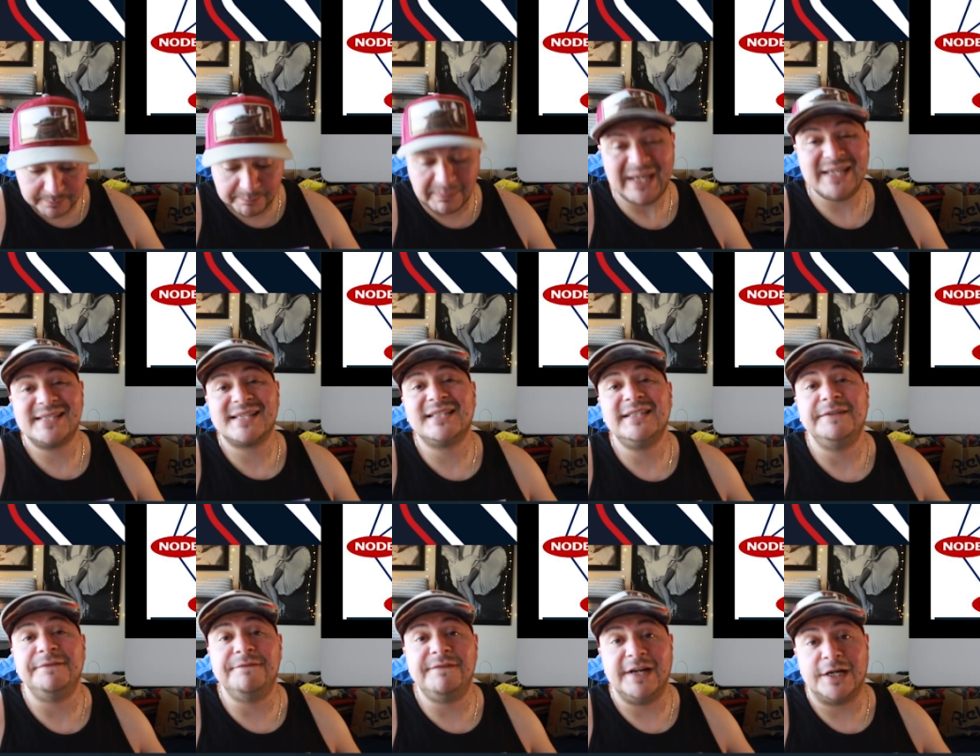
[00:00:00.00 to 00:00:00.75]

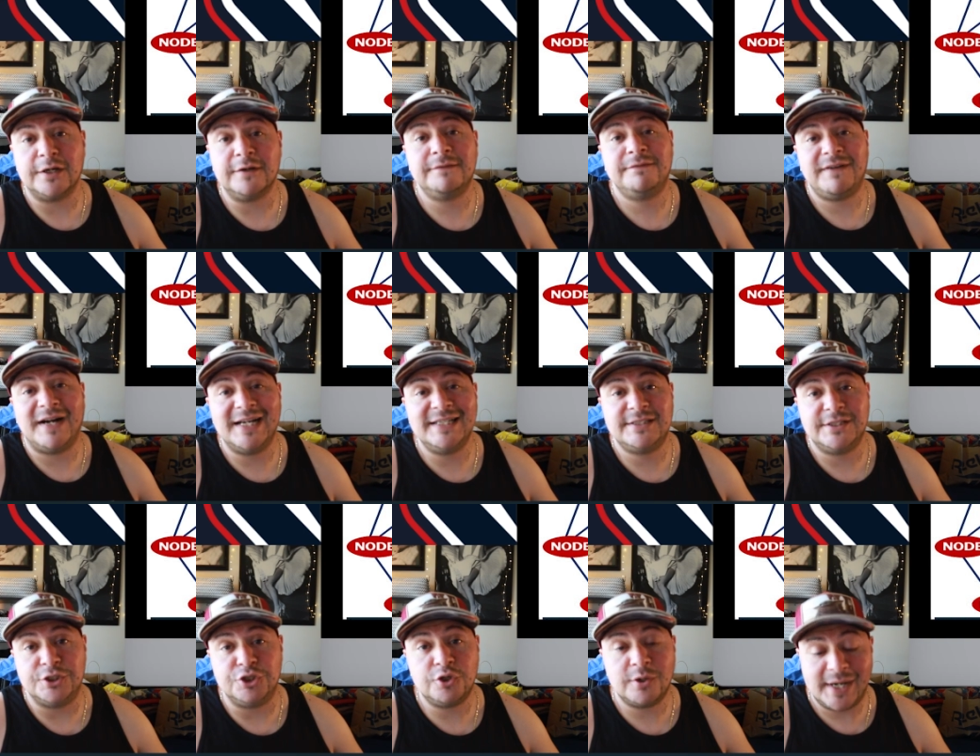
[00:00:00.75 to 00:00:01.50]
basically
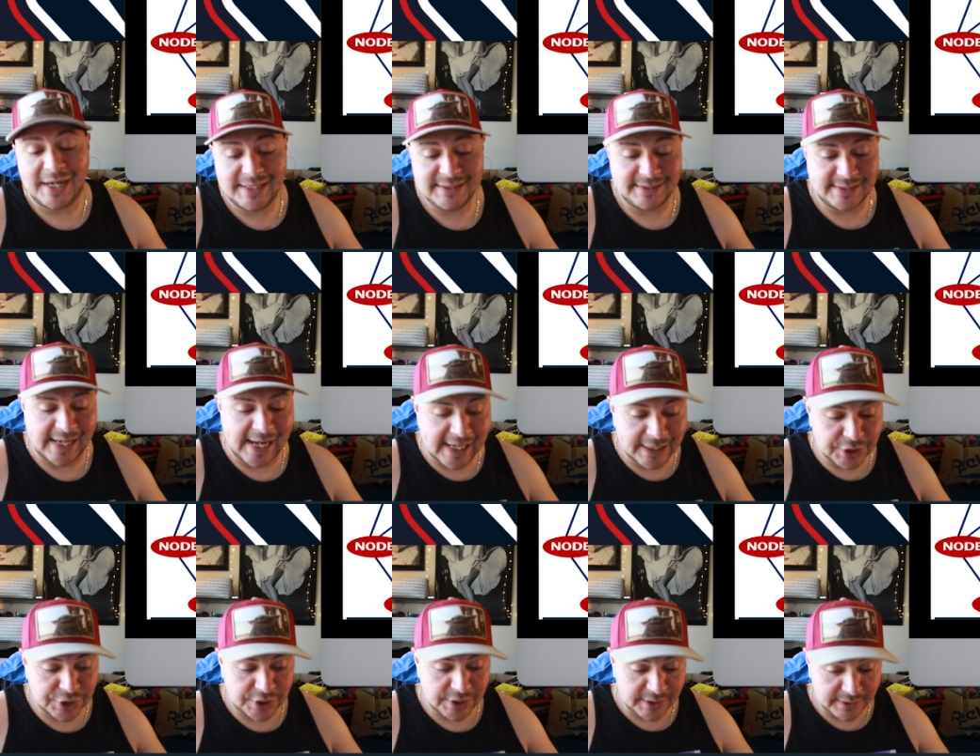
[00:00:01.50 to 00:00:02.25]
verifies a
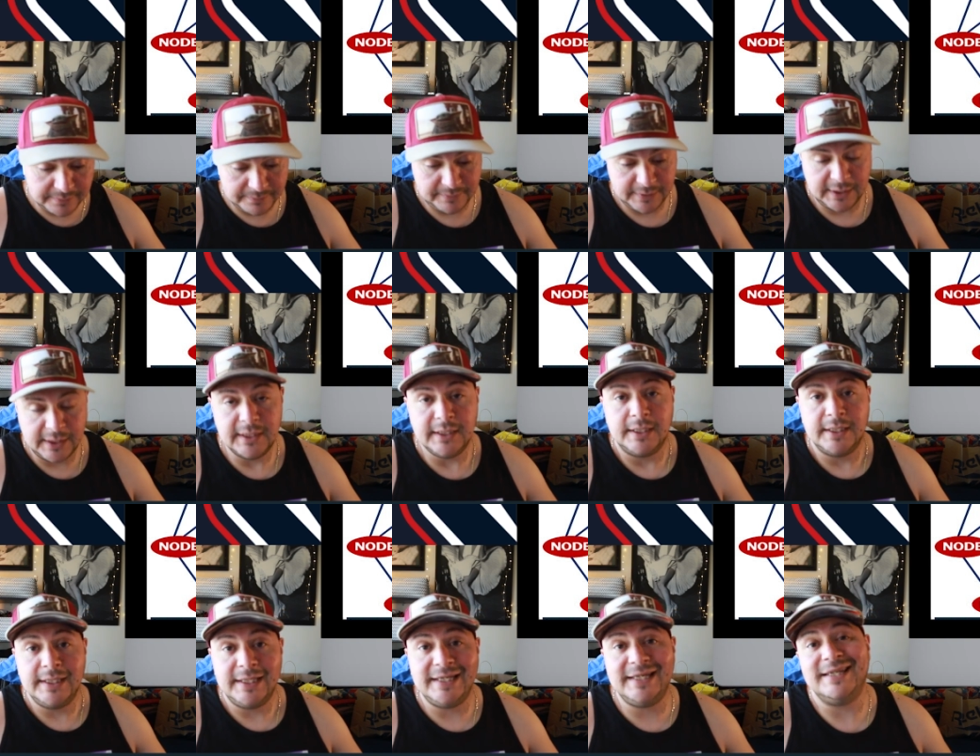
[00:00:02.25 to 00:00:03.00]
transaction
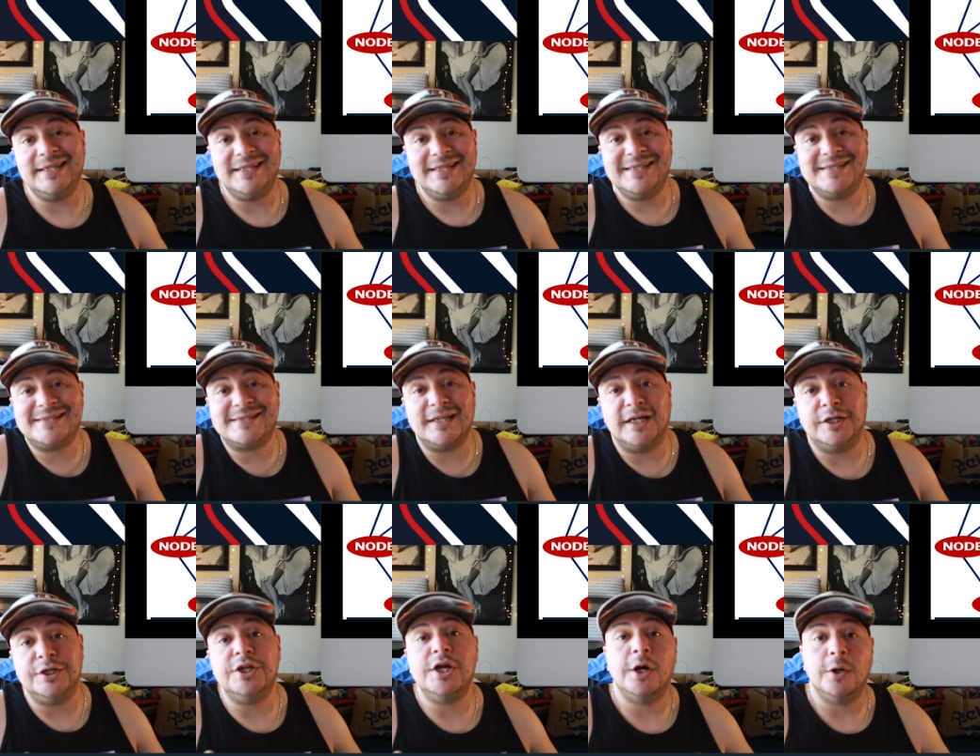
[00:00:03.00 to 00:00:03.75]
is
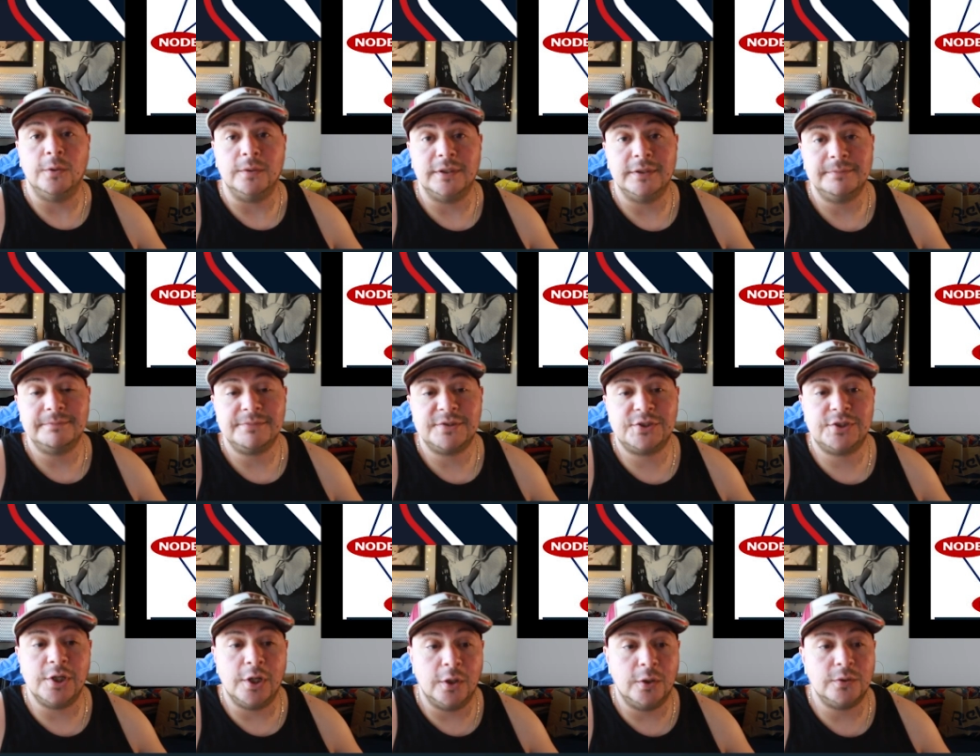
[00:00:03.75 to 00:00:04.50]
a node.
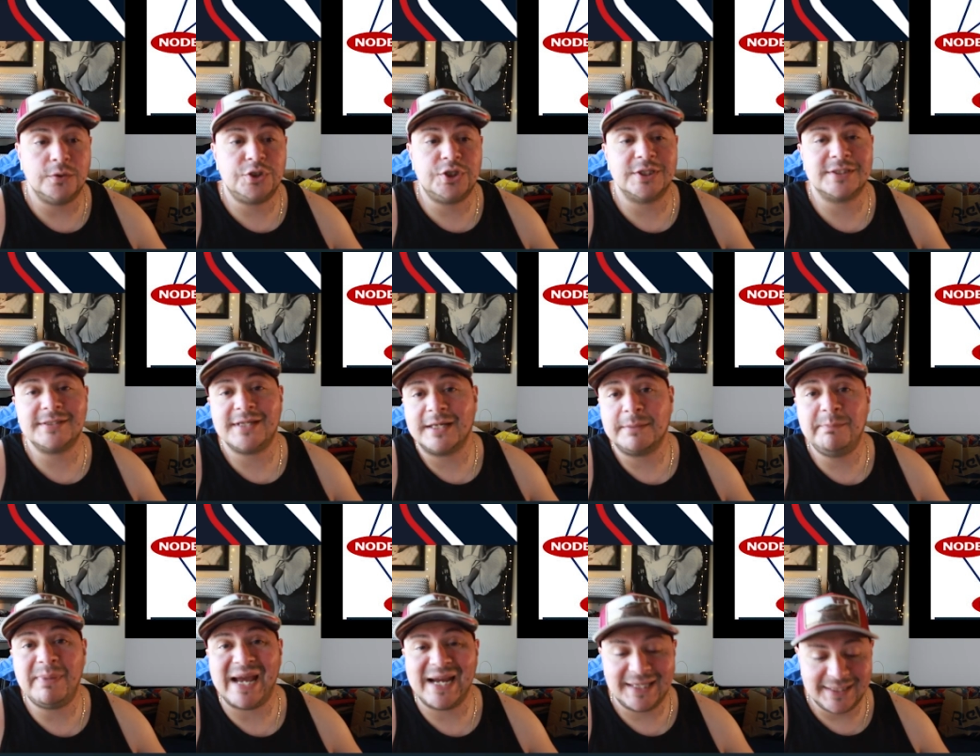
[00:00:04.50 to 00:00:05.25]
So, just
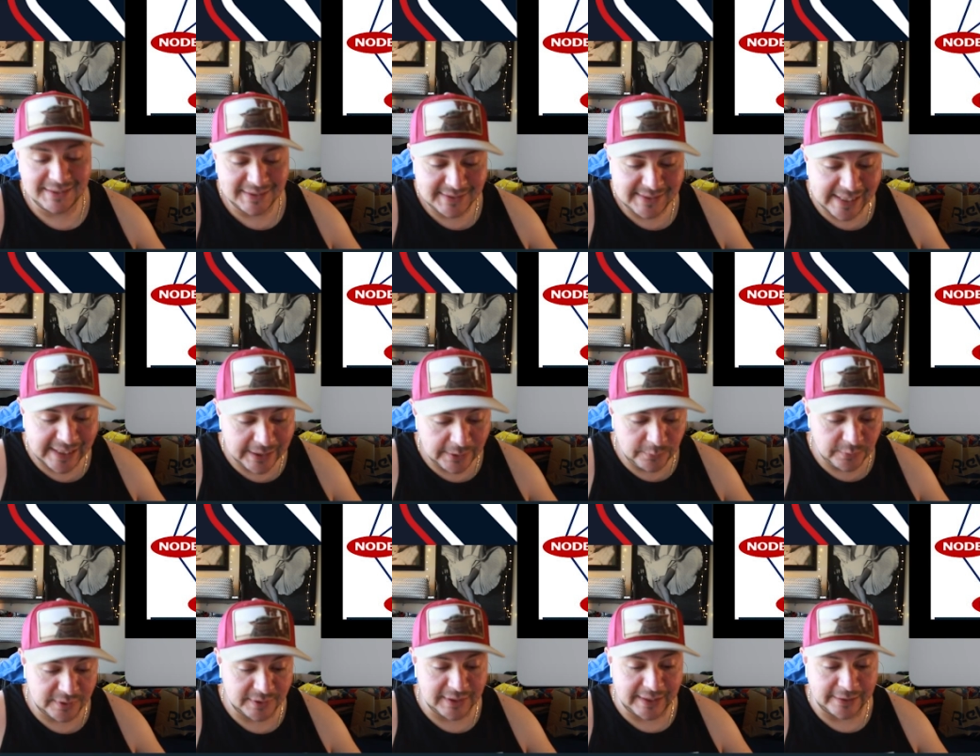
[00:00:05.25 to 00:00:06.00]
like back in the day
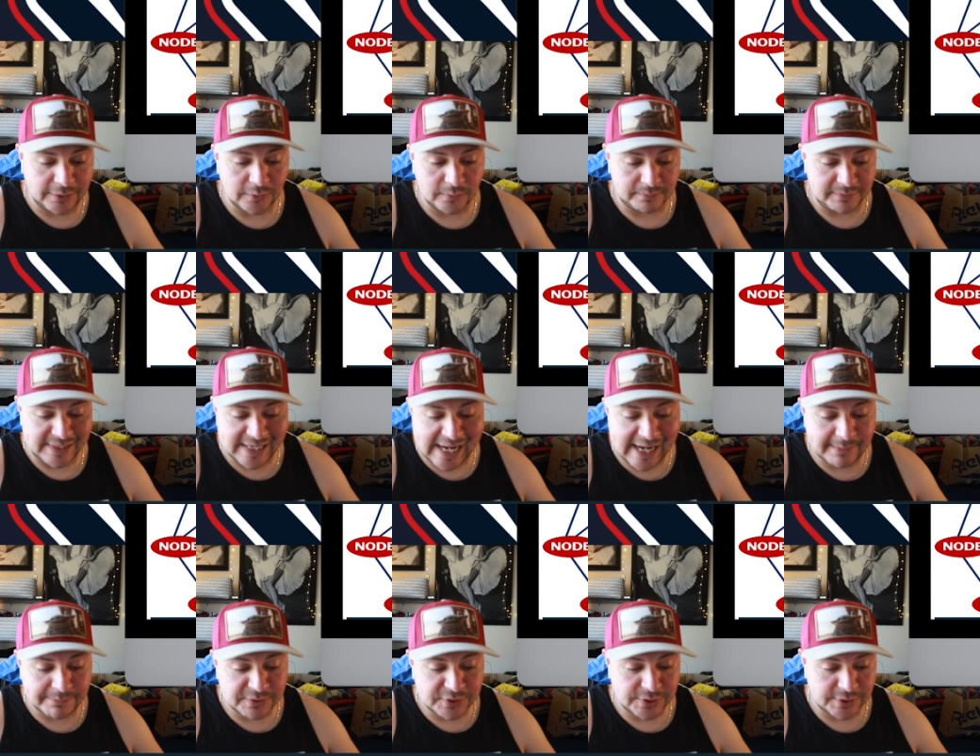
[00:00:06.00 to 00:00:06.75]
with like
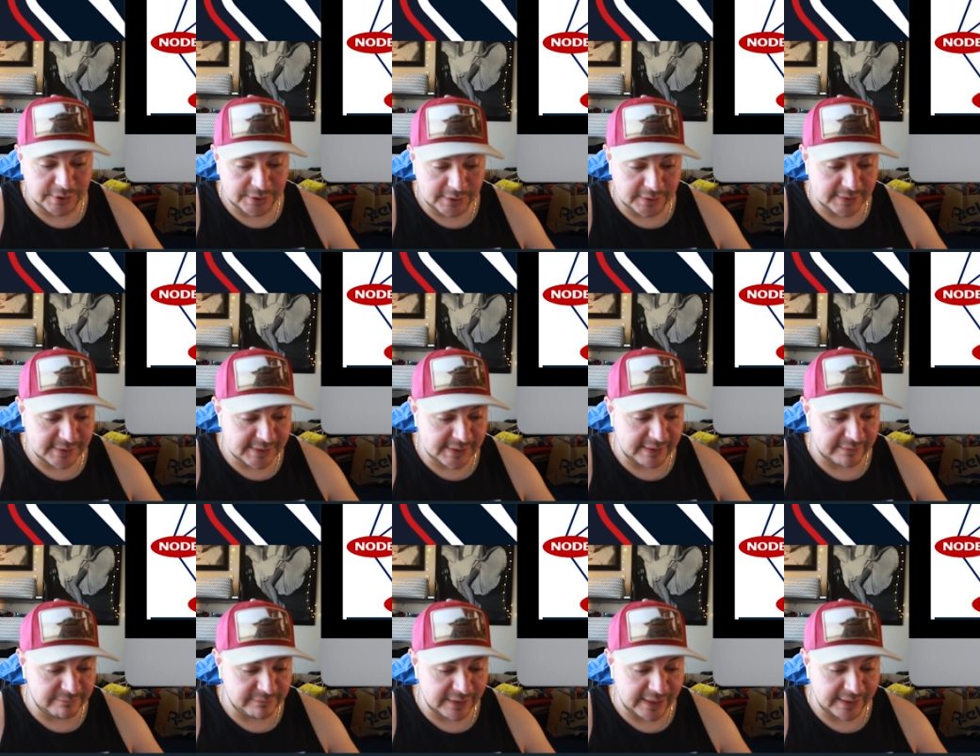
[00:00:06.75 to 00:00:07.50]
Napster and
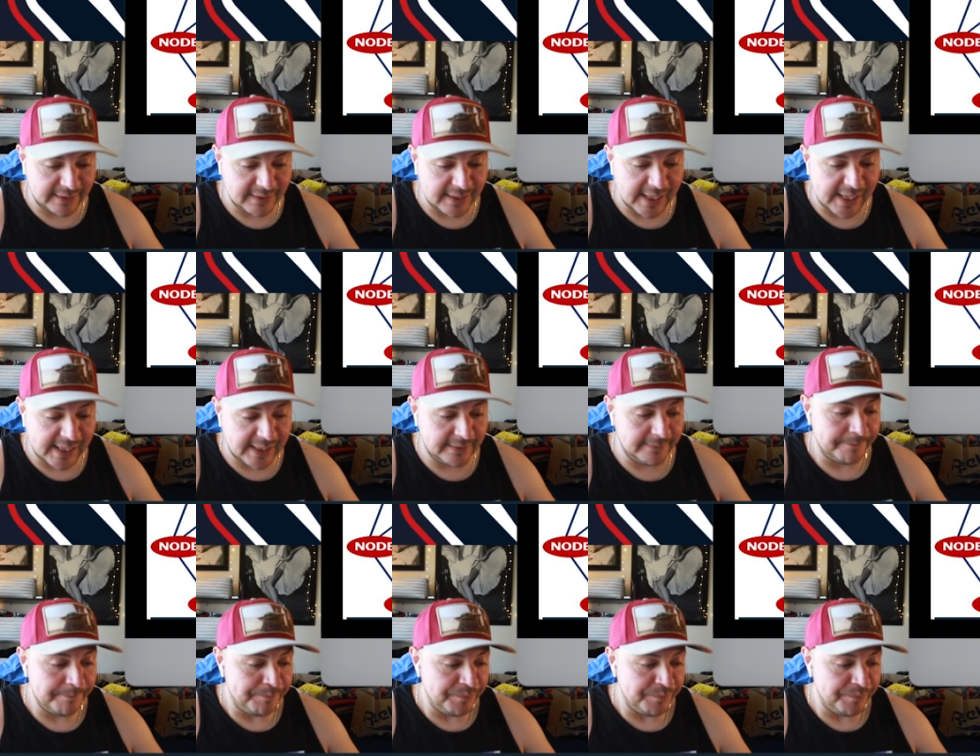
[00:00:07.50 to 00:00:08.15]
stuff like that,